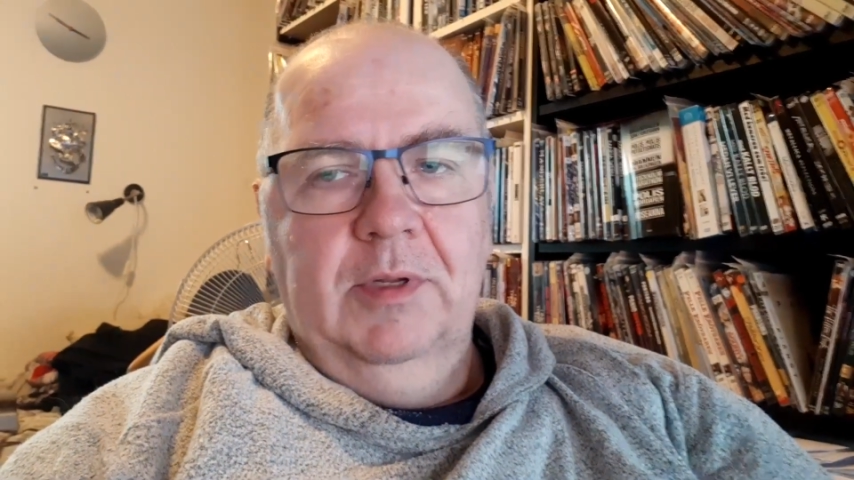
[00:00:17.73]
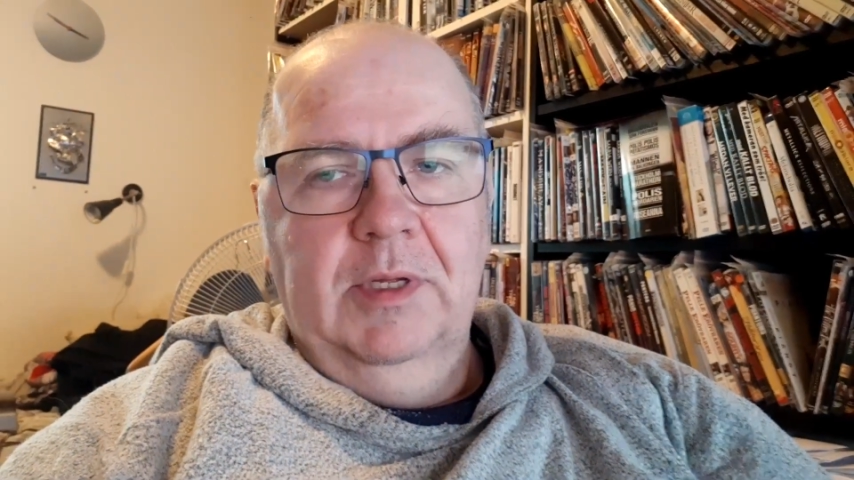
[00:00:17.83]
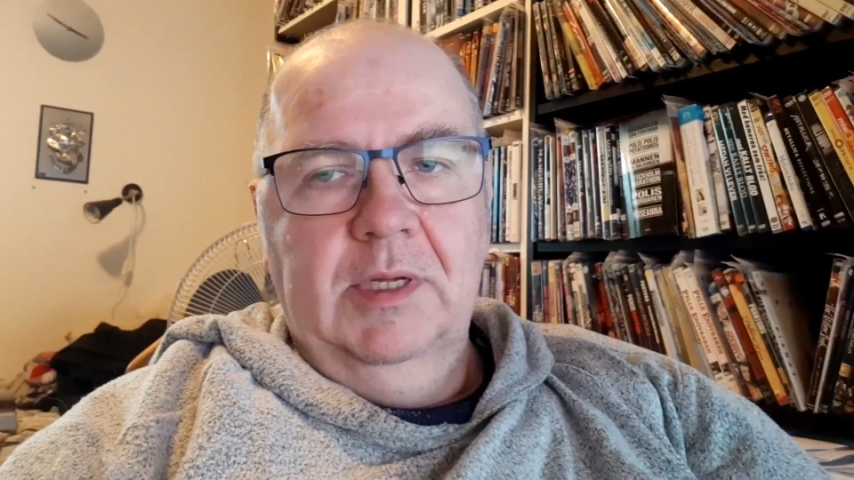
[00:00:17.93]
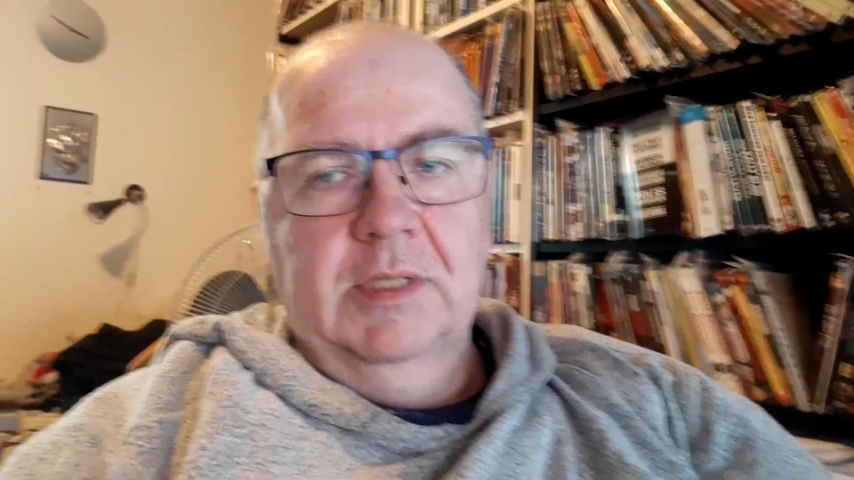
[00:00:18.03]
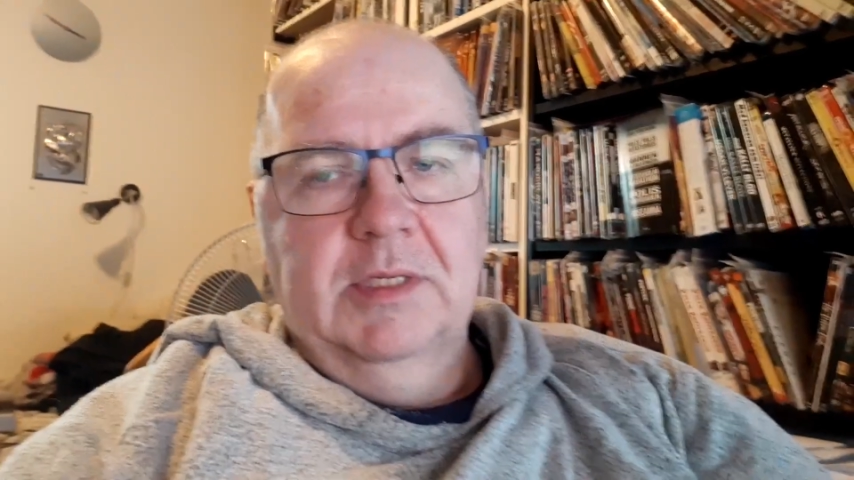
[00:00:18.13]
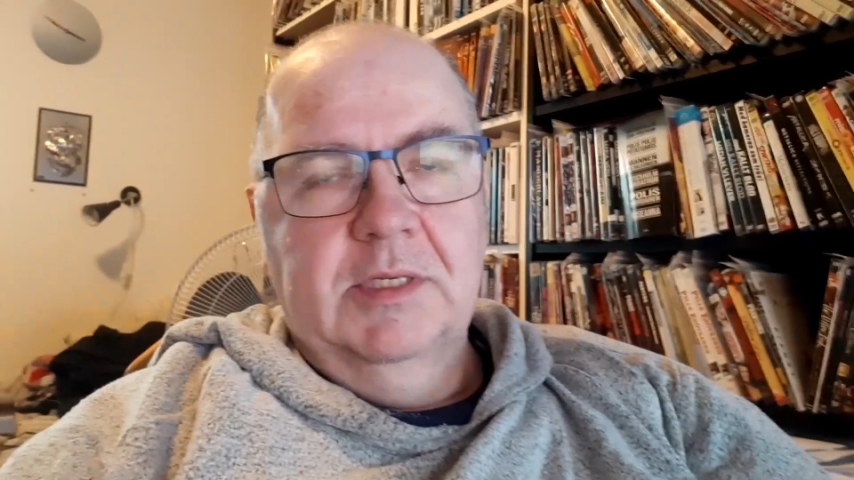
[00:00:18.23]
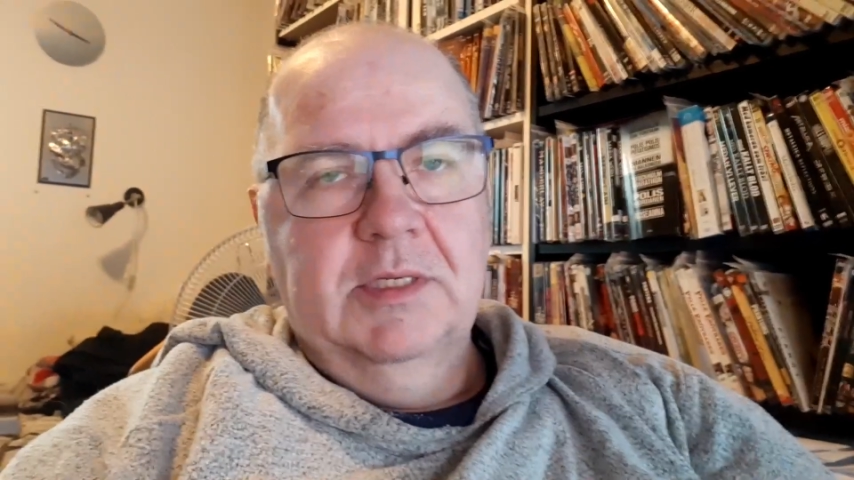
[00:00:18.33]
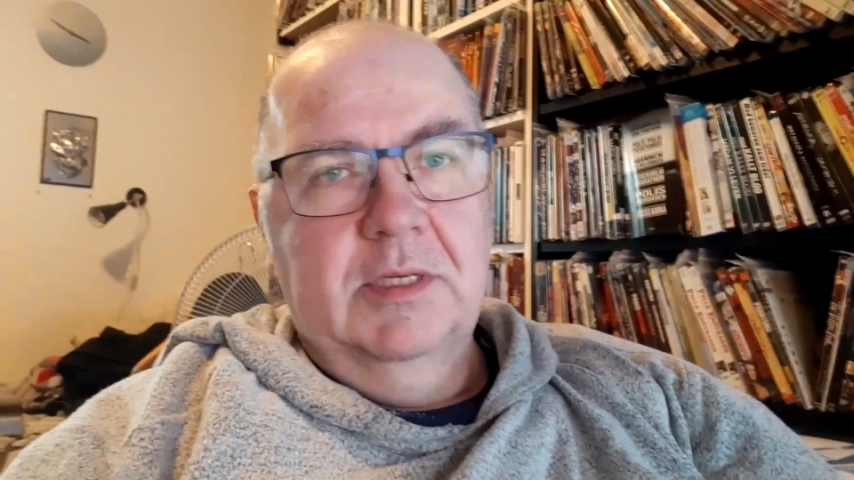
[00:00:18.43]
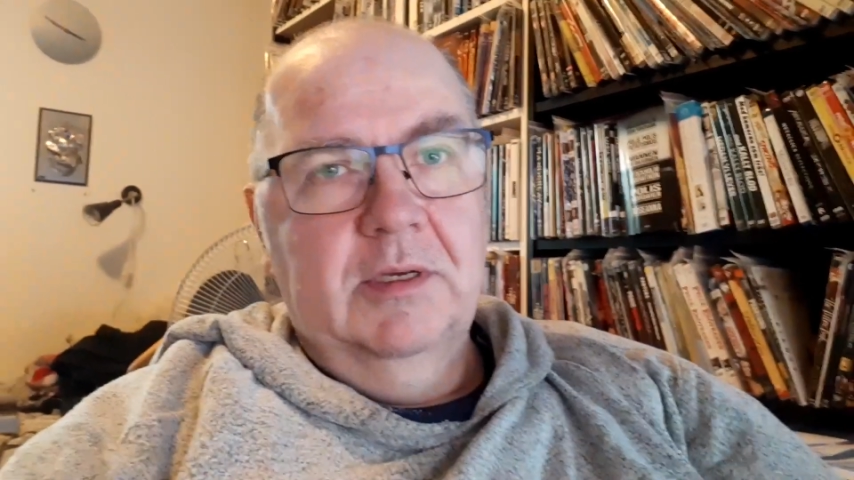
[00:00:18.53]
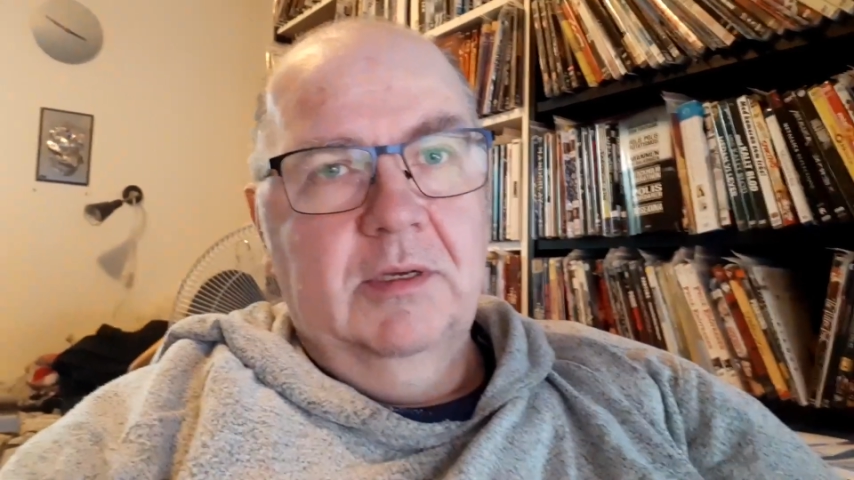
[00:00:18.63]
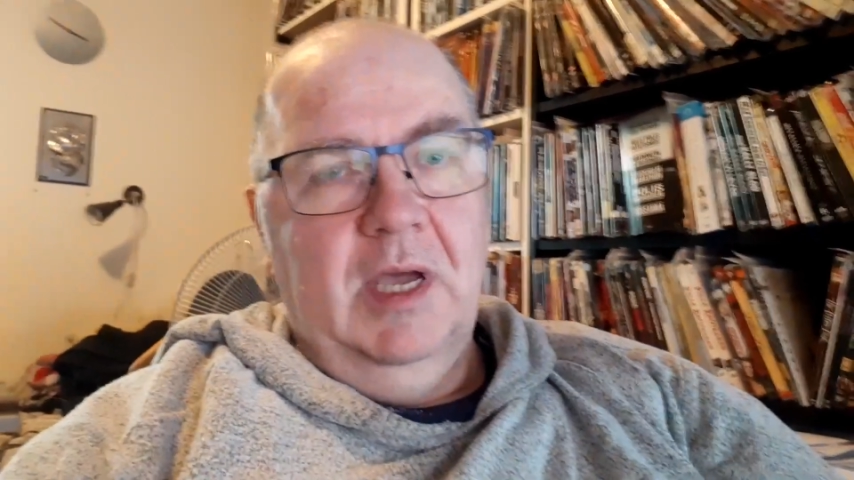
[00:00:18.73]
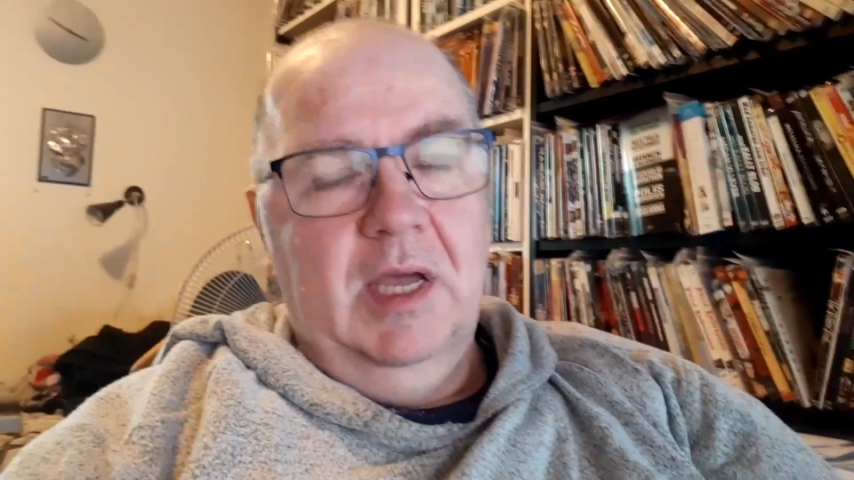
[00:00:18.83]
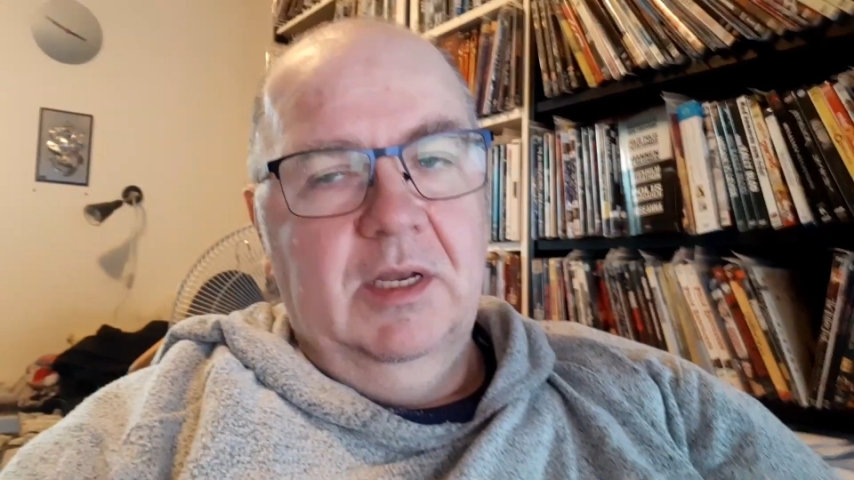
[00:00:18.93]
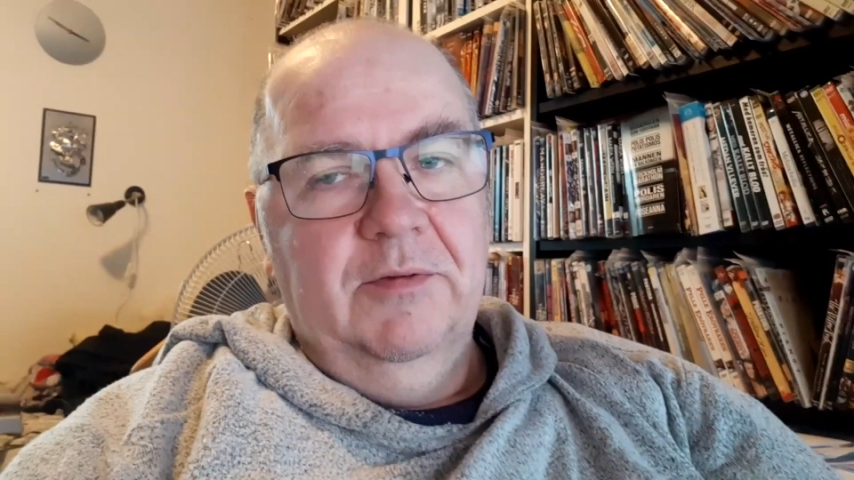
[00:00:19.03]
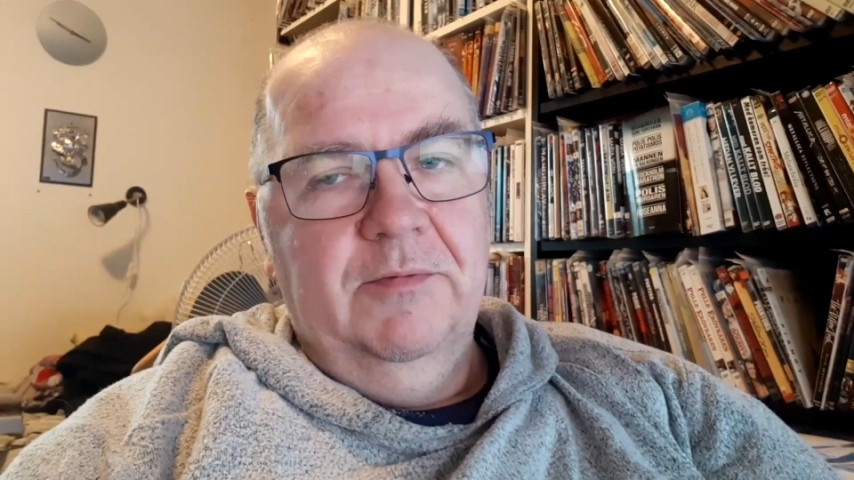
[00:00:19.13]
it's uh,
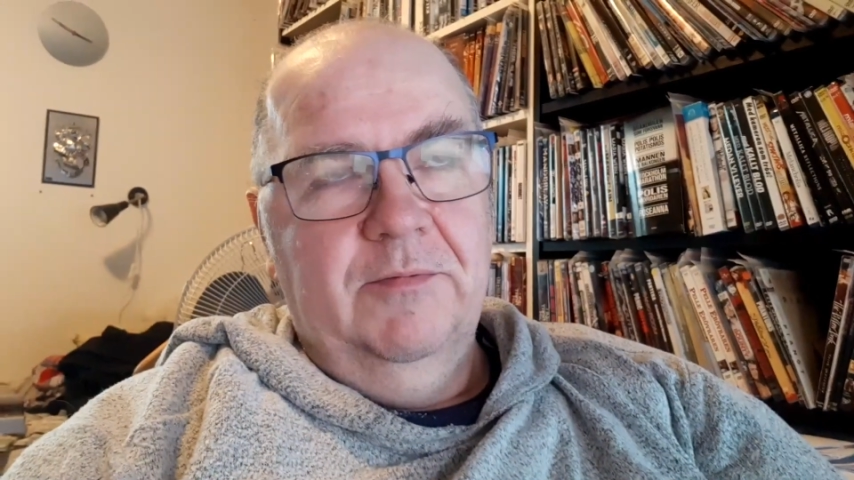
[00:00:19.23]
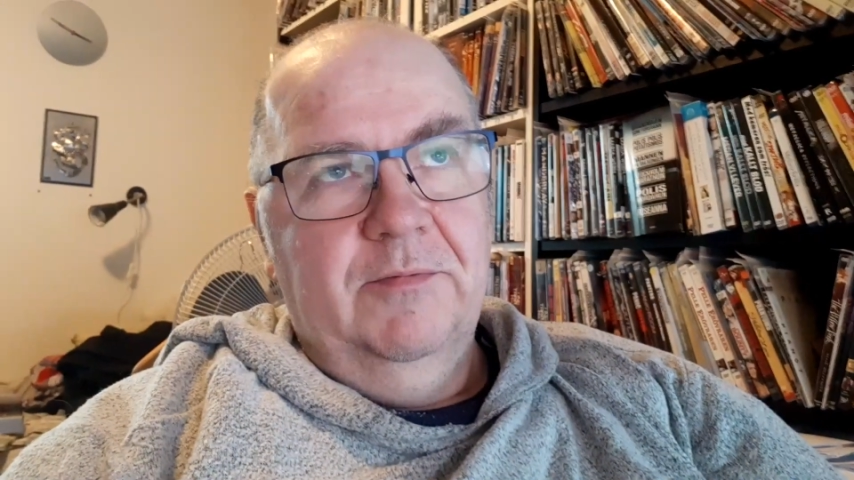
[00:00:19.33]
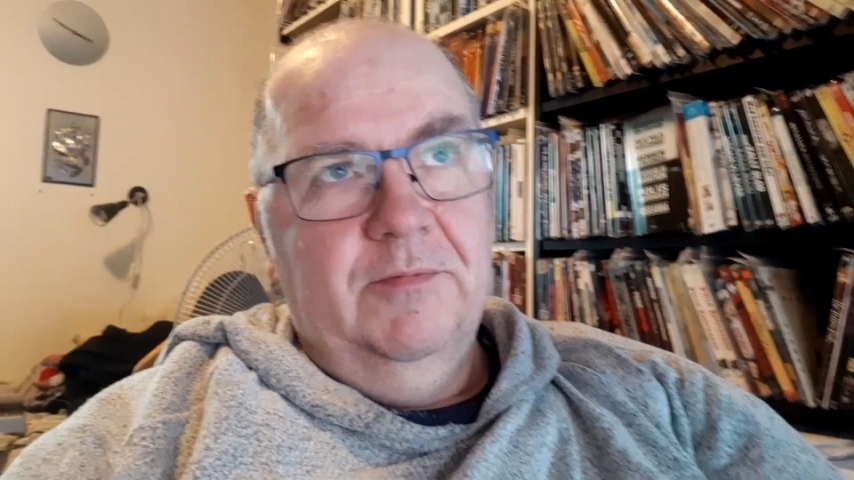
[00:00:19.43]
kind of.